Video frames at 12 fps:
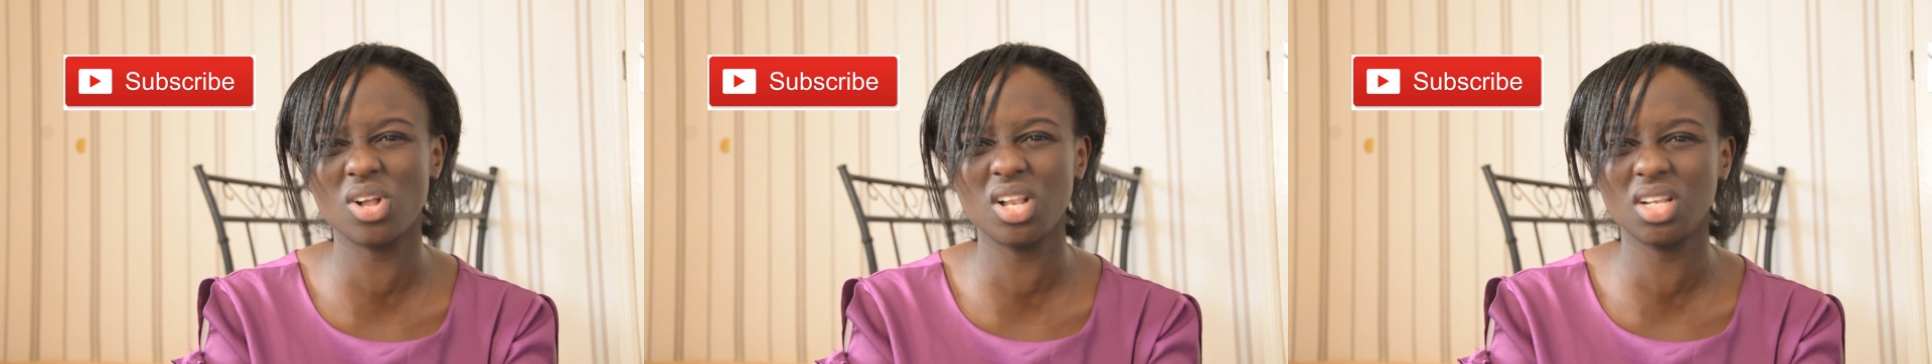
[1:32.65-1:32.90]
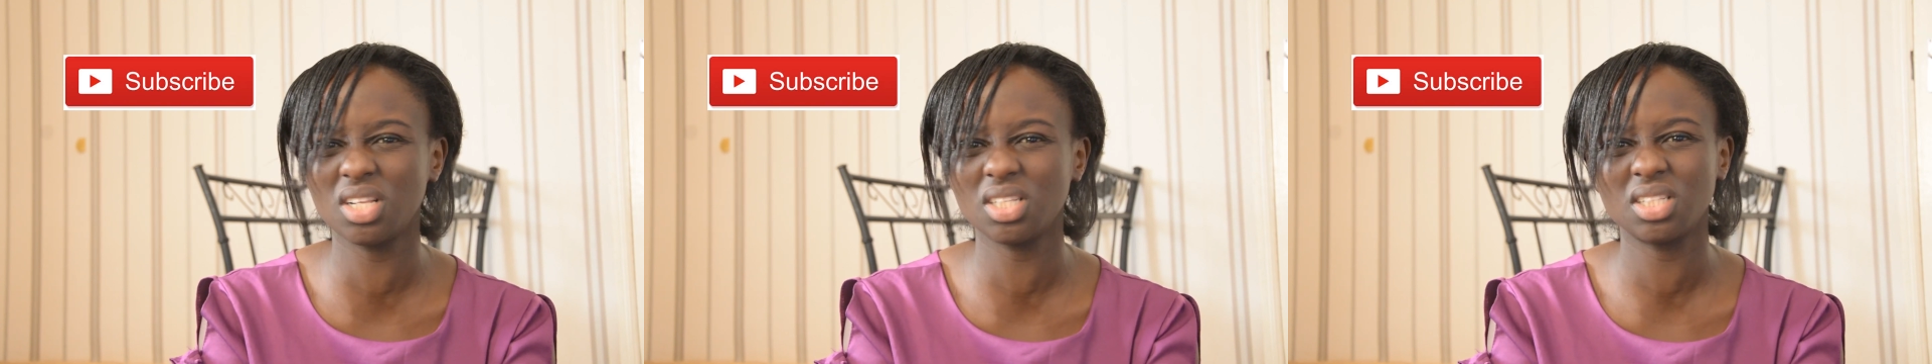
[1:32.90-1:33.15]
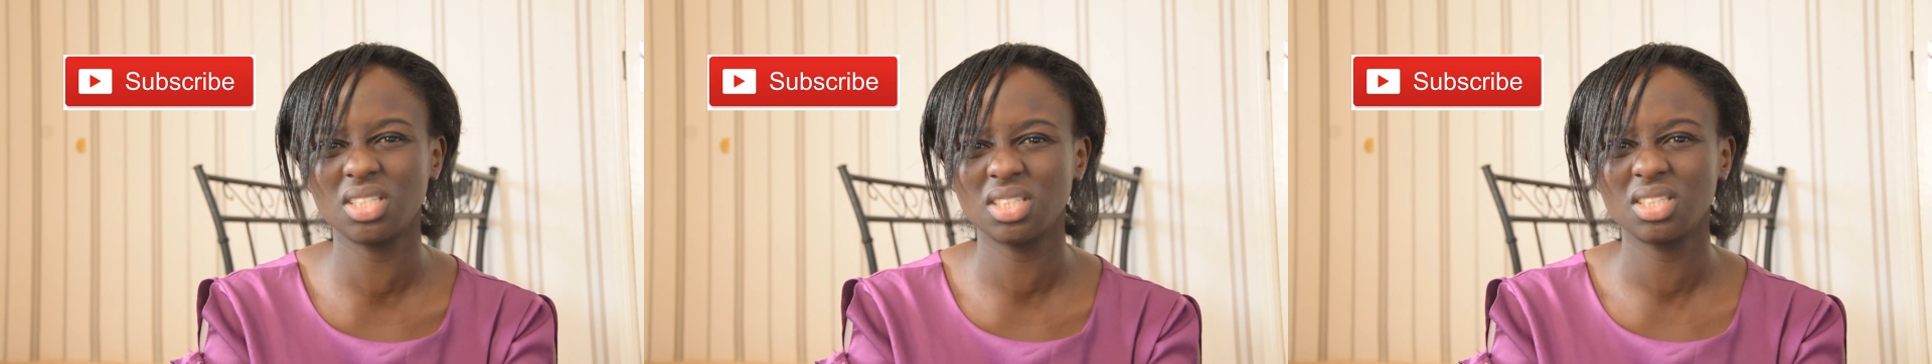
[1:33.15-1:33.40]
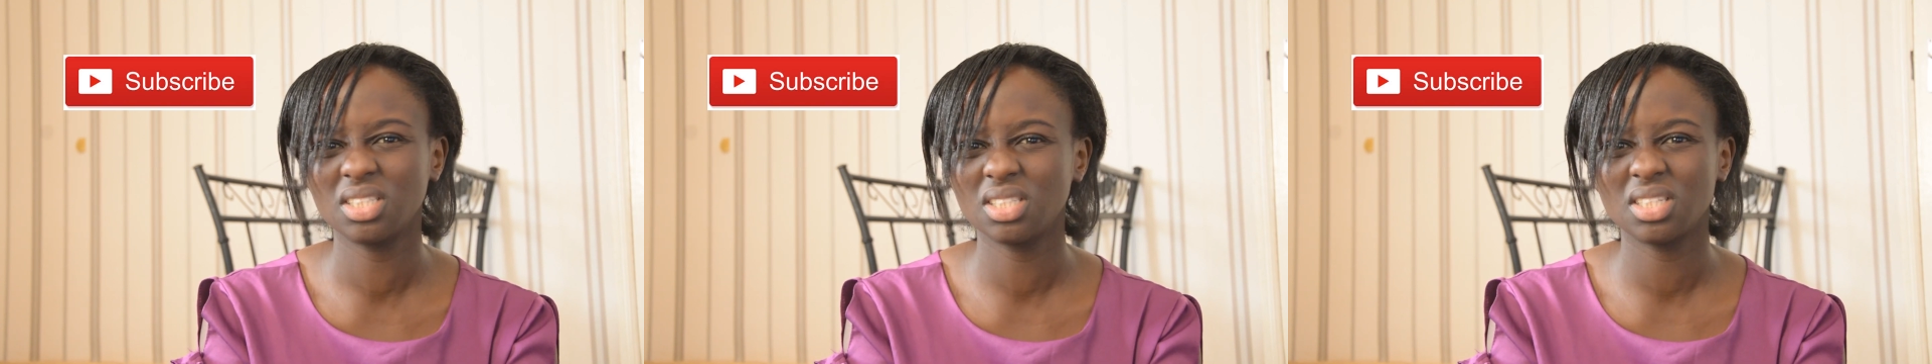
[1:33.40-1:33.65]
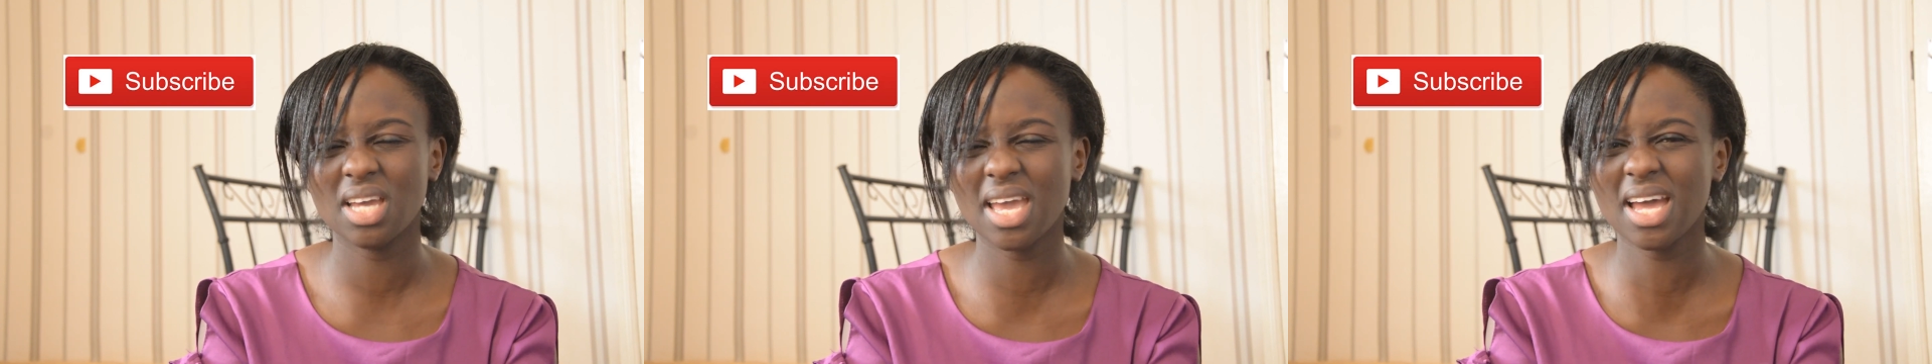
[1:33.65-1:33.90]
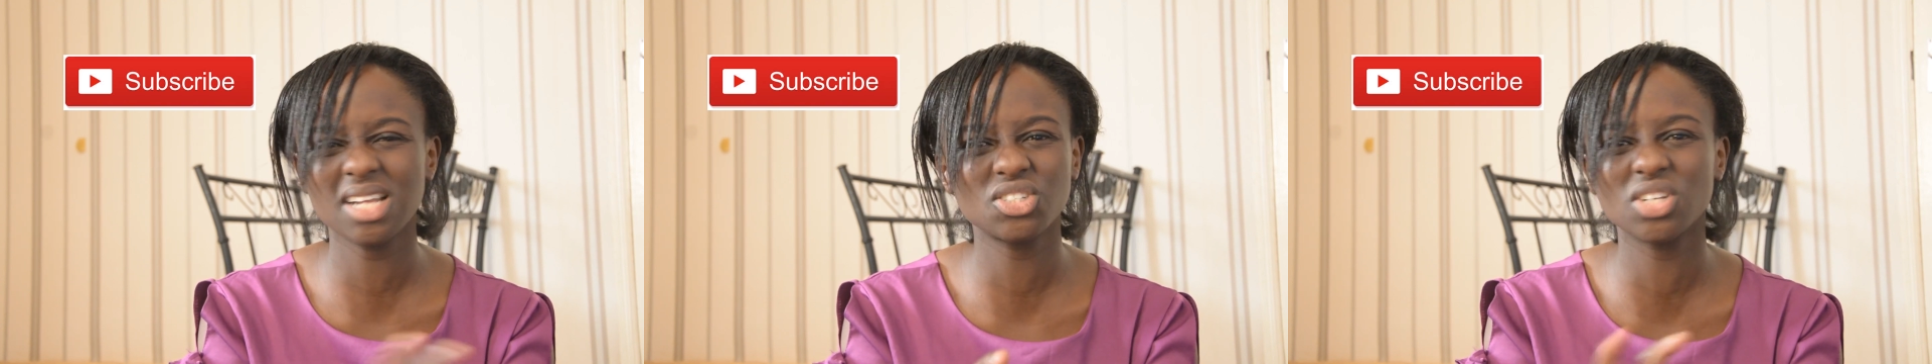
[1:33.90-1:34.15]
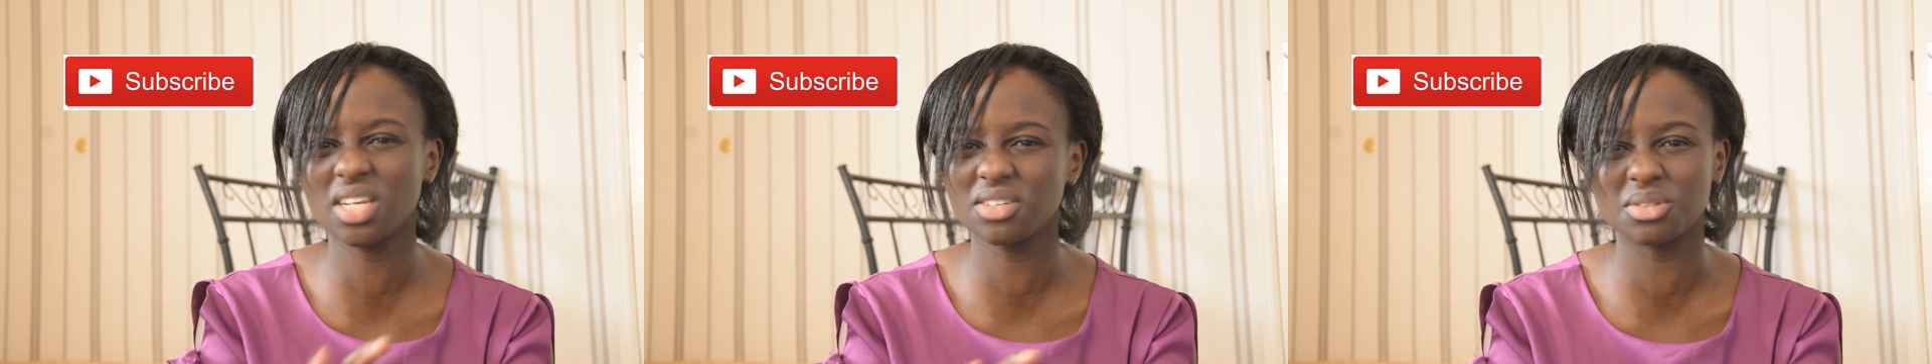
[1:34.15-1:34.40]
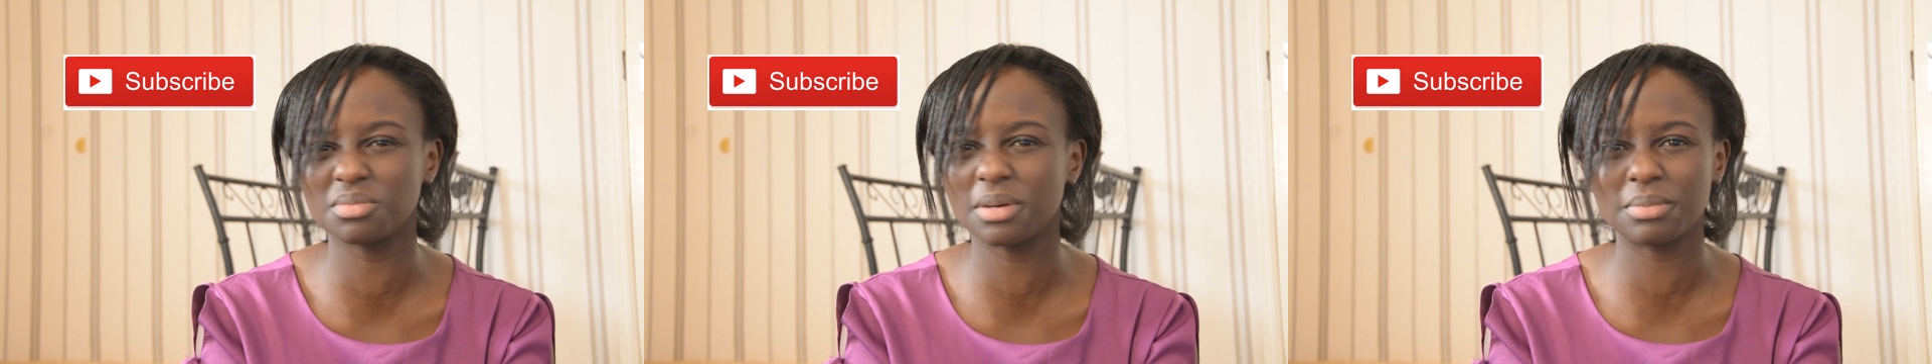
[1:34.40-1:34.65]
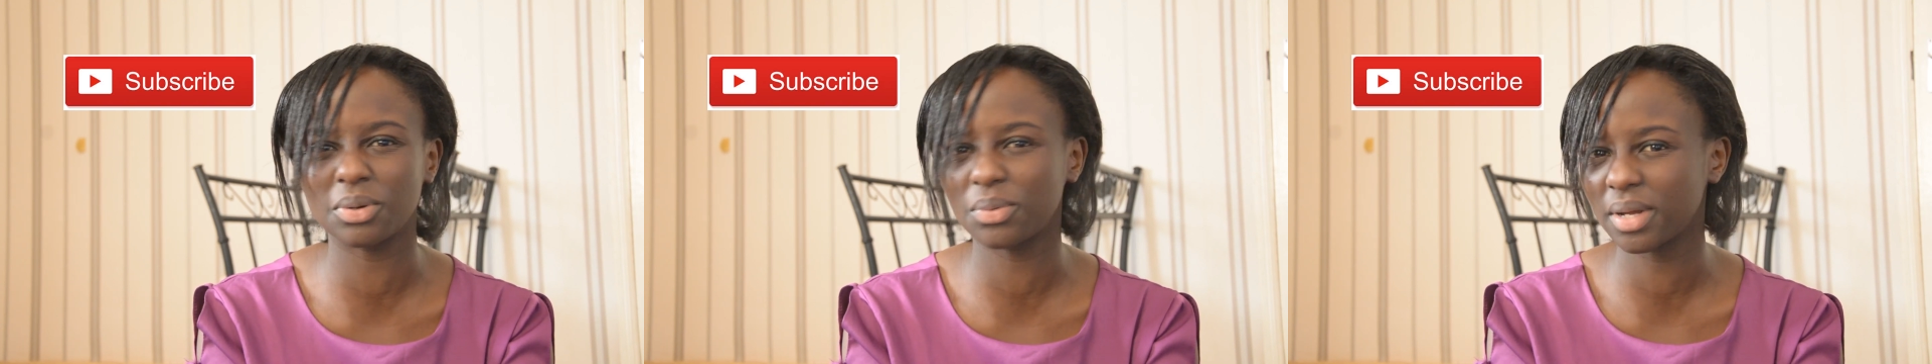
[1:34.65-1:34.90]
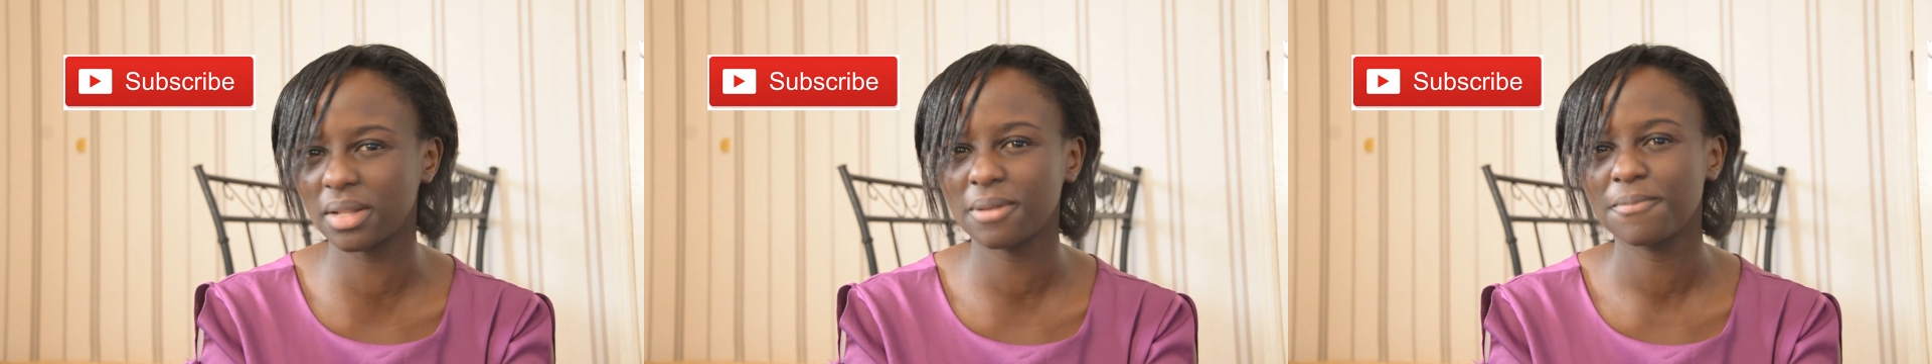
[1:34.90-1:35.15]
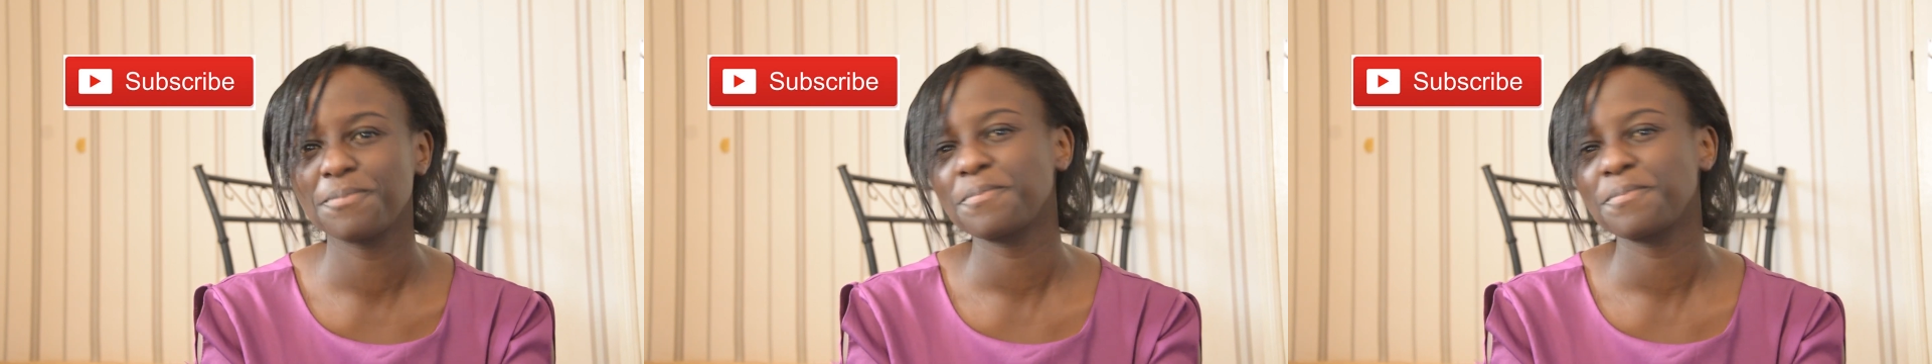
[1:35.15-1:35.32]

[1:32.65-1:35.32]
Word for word: I can't really remember well.